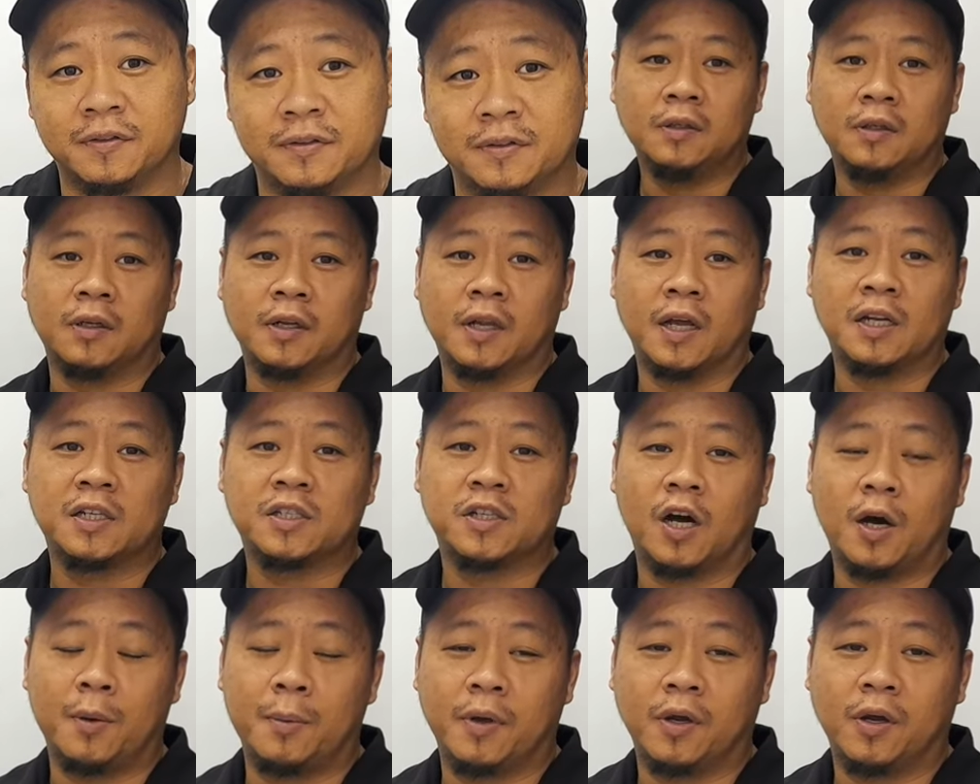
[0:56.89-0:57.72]
The next
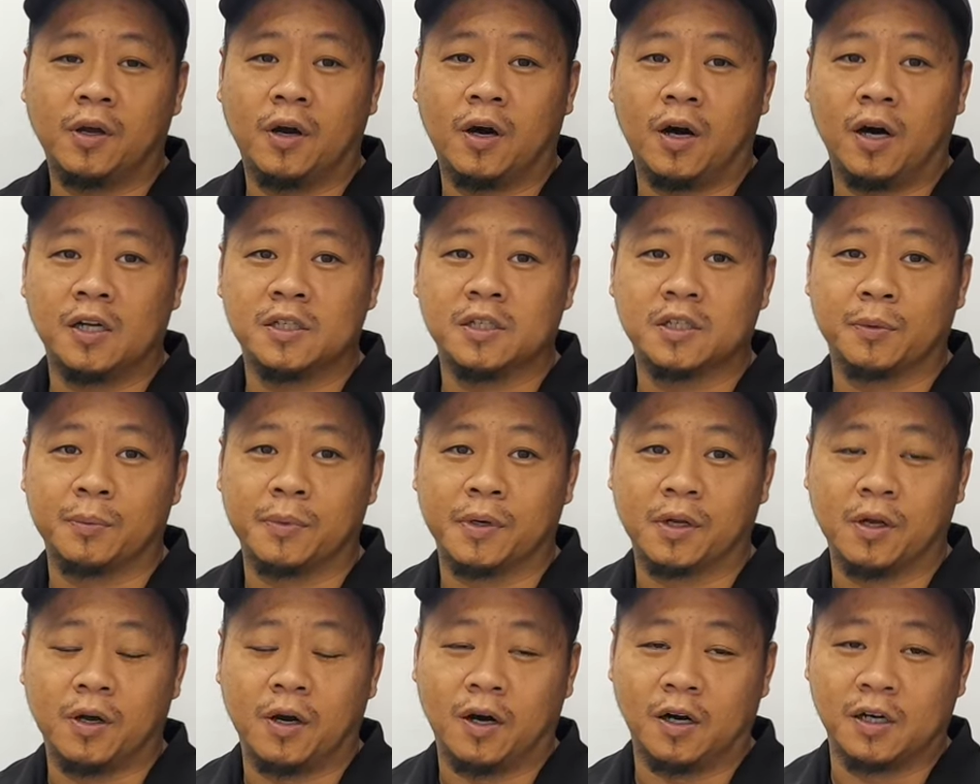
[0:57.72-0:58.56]
common cause is gonna
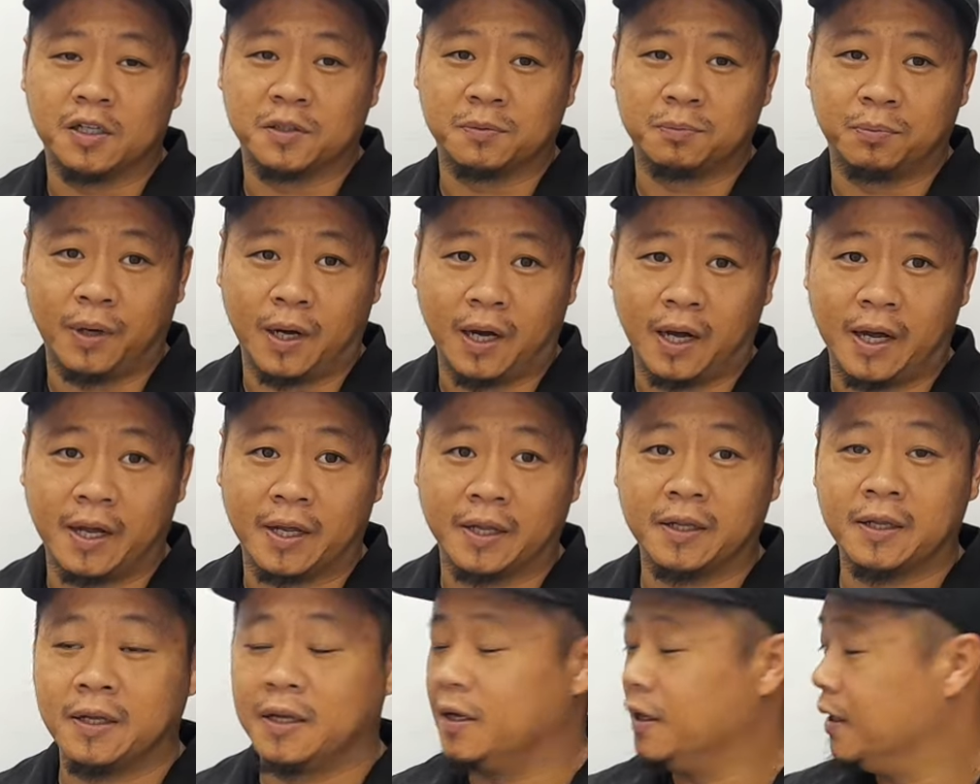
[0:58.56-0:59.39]
be caused
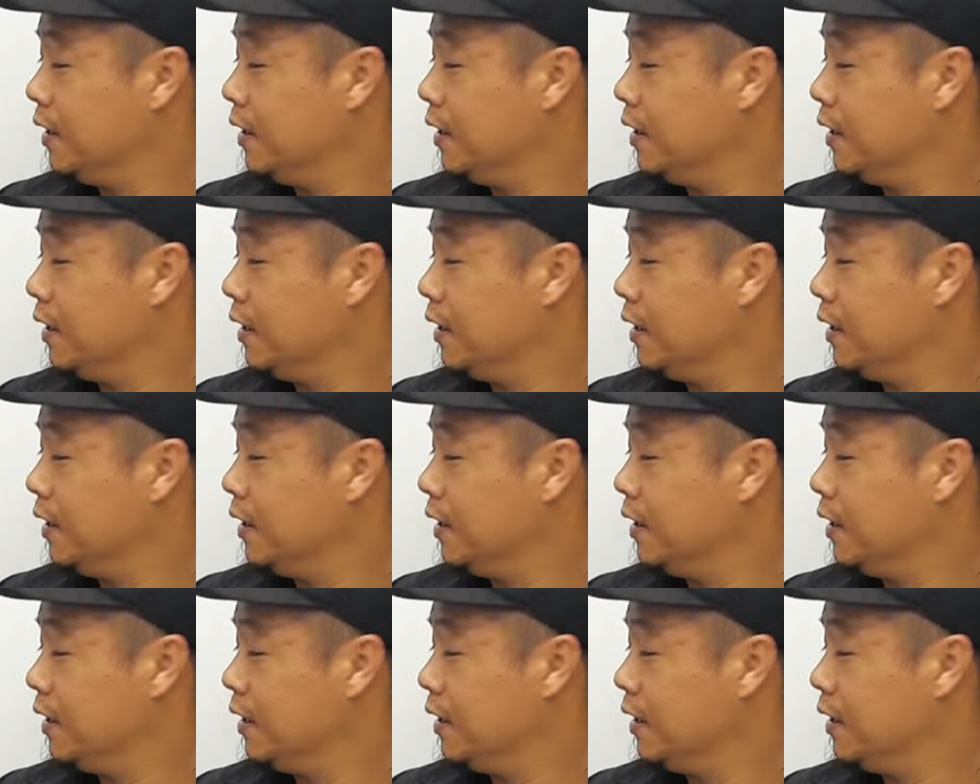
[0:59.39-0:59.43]
by